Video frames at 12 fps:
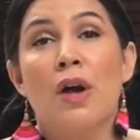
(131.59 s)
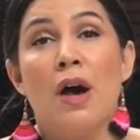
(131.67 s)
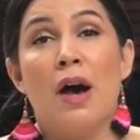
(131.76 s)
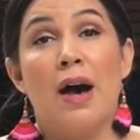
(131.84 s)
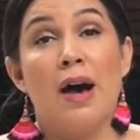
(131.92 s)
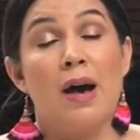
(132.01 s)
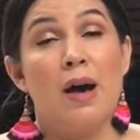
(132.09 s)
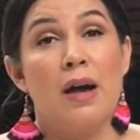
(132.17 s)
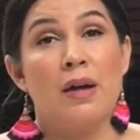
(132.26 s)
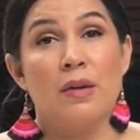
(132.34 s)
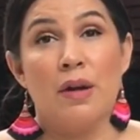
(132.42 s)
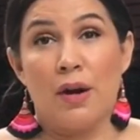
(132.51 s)

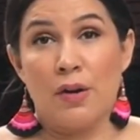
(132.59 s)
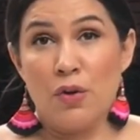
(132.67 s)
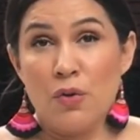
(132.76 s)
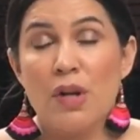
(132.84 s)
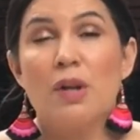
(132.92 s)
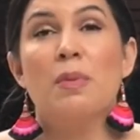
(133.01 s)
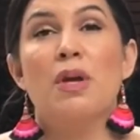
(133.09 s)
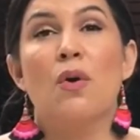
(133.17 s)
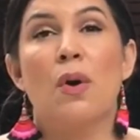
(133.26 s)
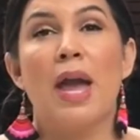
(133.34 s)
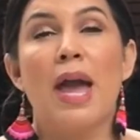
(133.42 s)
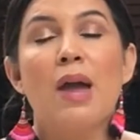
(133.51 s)
Are you going to be
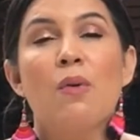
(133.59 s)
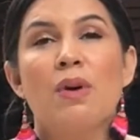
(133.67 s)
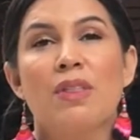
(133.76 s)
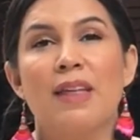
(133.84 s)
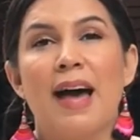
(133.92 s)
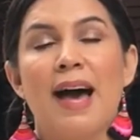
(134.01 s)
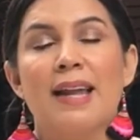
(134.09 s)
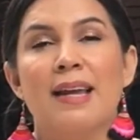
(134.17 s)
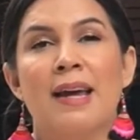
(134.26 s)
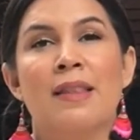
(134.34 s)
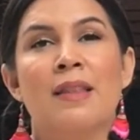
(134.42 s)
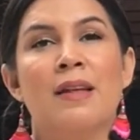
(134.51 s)
okay with that?
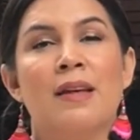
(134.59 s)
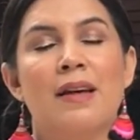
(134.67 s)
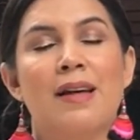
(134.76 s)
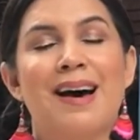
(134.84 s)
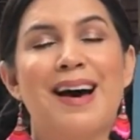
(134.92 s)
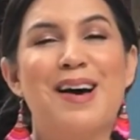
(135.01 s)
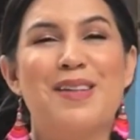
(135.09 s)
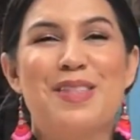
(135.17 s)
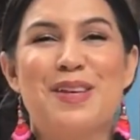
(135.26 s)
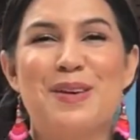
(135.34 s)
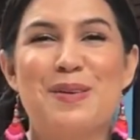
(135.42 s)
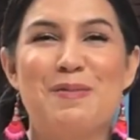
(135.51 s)
And
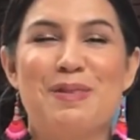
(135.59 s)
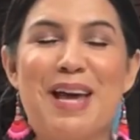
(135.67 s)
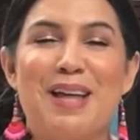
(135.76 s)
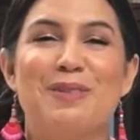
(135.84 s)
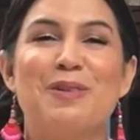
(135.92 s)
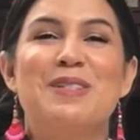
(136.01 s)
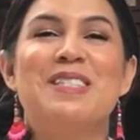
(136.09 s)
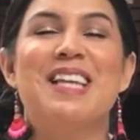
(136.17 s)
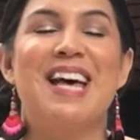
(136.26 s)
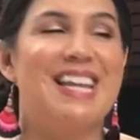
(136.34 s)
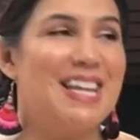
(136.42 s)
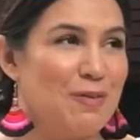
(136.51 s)
the landlord
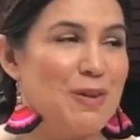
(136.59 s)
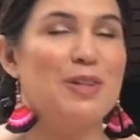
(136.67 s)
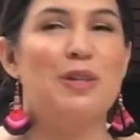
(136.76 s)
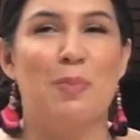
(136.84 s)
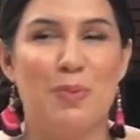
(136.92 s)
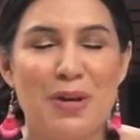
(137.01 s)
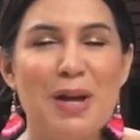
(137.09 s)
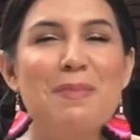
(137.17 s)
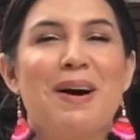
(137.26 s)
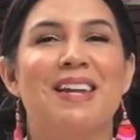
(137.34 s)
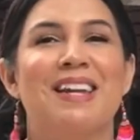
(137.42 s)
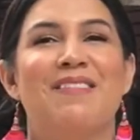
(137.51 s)
said, the
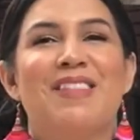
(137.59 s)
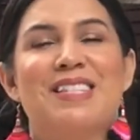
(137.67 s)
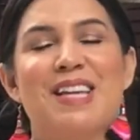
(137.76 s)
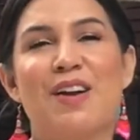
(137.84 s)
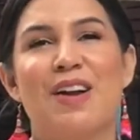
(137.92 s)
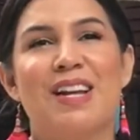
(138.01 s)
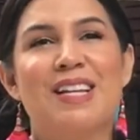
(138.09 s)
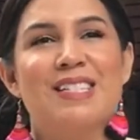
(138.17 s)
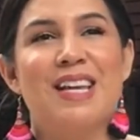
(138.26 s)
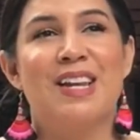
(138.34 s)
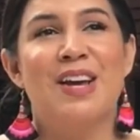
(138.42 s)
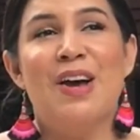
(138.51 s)
Puyaiban of this area, he
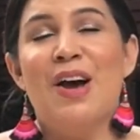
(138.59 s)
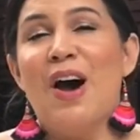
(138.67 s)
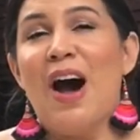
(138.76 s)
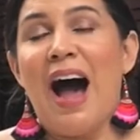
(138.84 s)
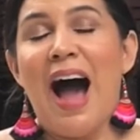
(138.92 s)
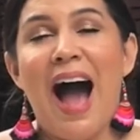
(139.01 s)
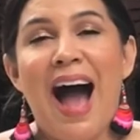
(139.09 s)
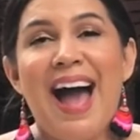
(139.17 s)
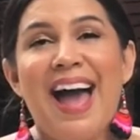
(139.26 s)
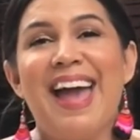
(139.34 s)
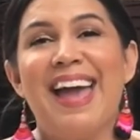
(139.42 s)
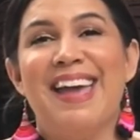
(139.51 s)
said,
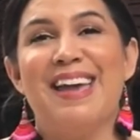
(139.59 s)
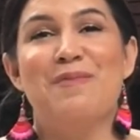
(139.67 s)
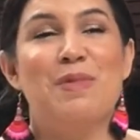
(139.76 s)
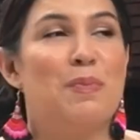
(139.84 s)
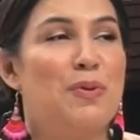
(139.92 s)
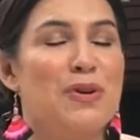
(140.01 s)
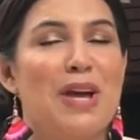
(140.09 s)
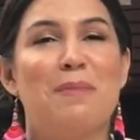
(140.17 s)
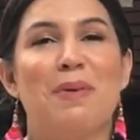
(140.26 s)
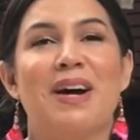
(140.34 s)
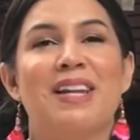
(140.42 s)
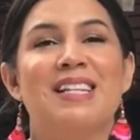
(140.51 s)
I am the
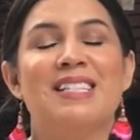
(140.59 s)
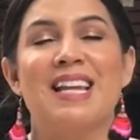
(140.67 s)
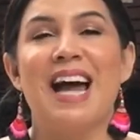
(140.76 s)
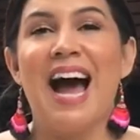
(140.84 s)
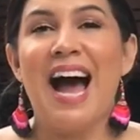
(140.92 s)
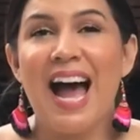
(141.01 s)
Puyaiban. He said,